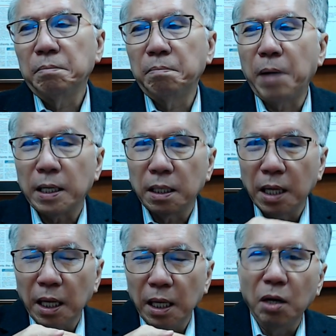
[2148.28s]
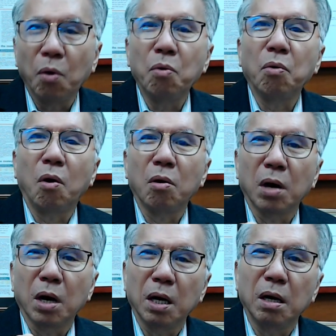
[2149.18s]
But they no
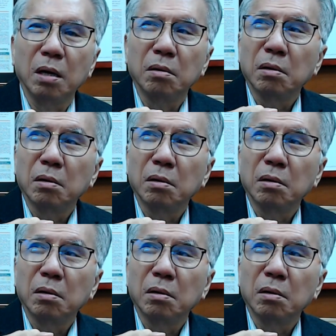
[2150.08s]
longer